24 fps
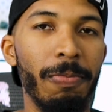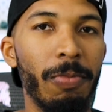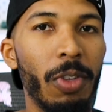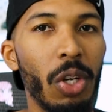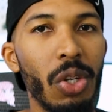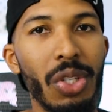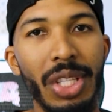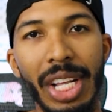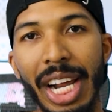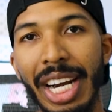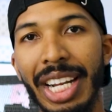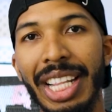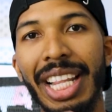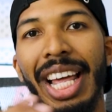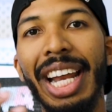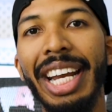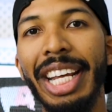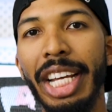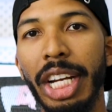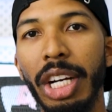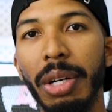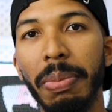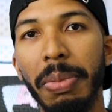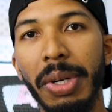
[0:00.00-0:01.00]
there's not a lot
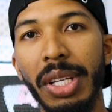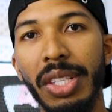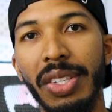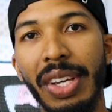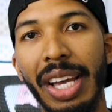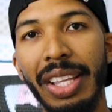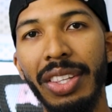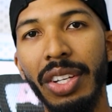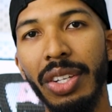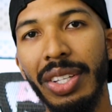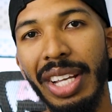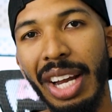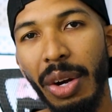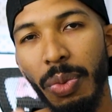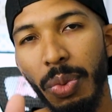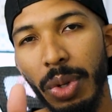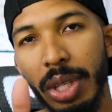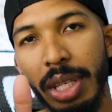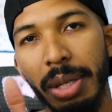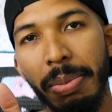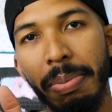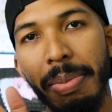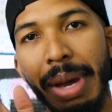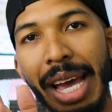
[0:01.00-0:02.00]
of earbuds out there that
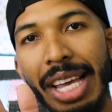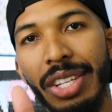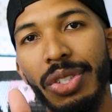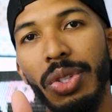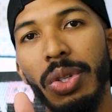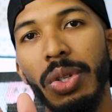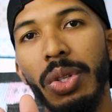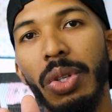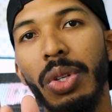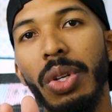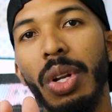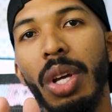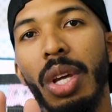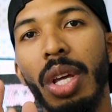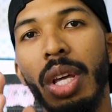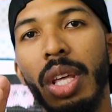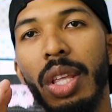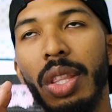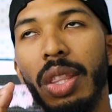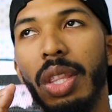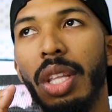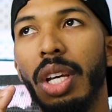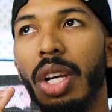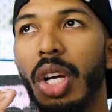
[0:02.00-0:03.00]
really mastered
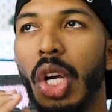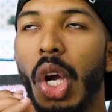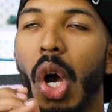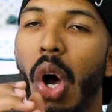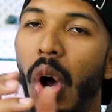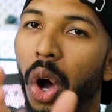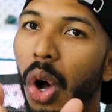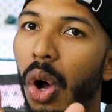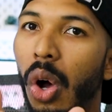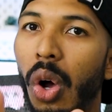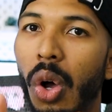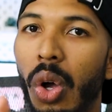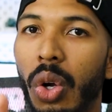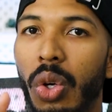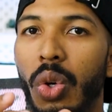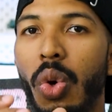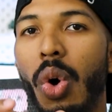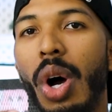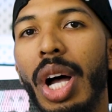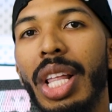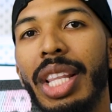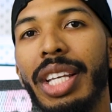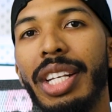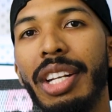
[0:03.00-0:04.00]
the call
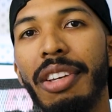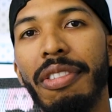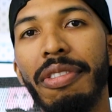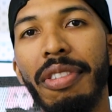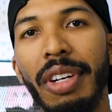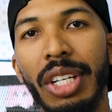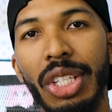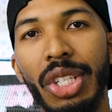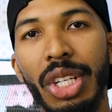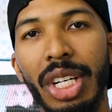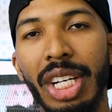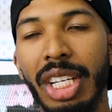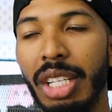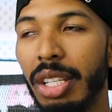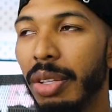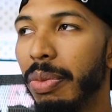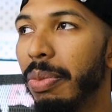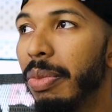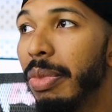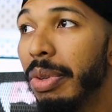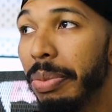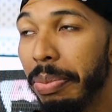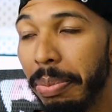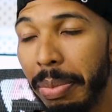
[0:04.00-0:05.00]
quality function,
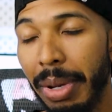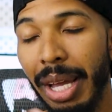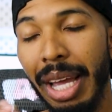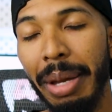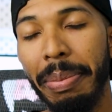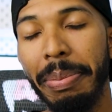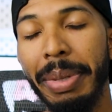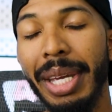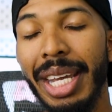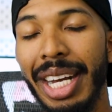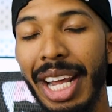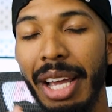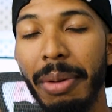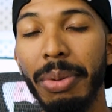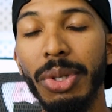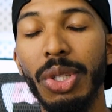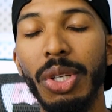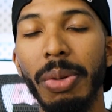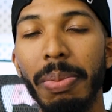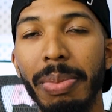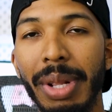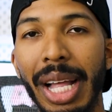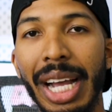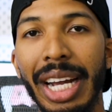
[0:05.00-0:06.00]
and being able
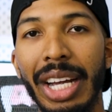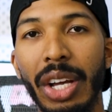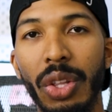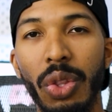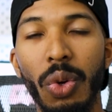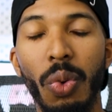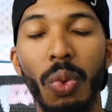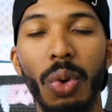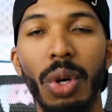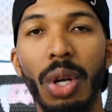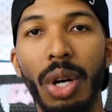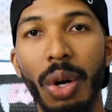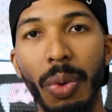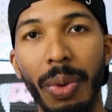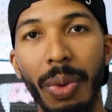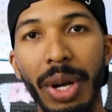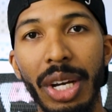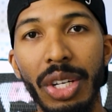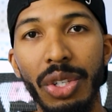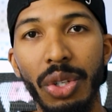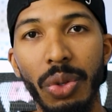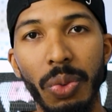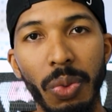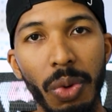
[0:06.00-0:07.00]
to block out the world
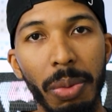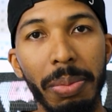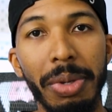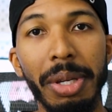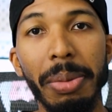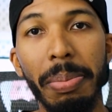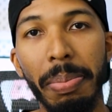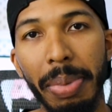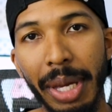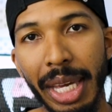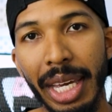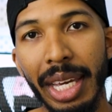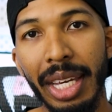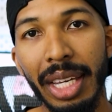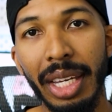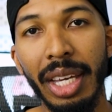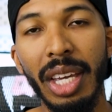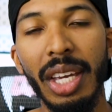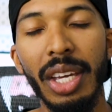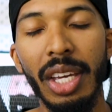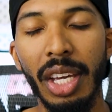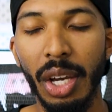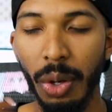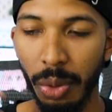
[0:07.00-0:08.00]
around you will be big.
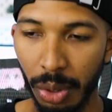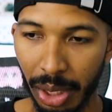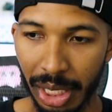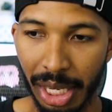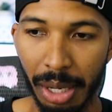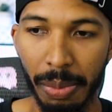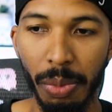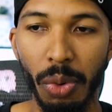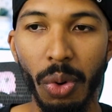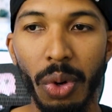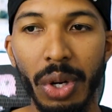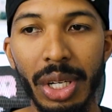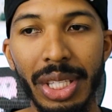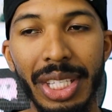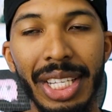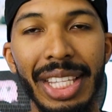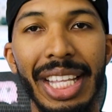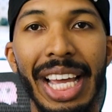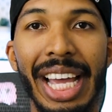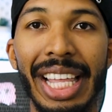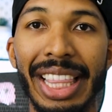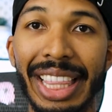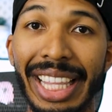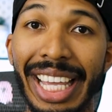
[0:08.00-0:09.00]
And we'll get more into
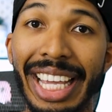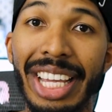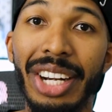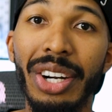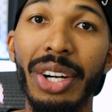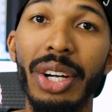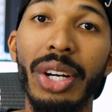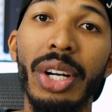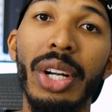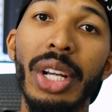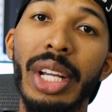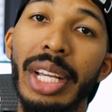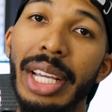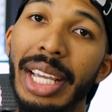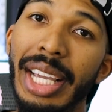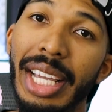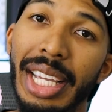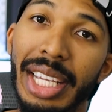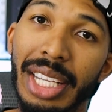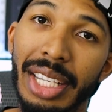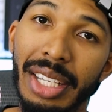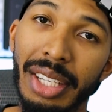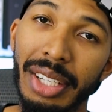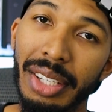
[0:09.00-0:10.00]
that later.
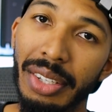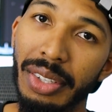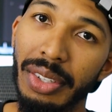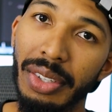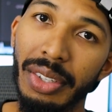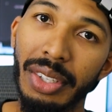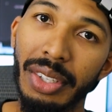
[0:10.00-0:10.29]
And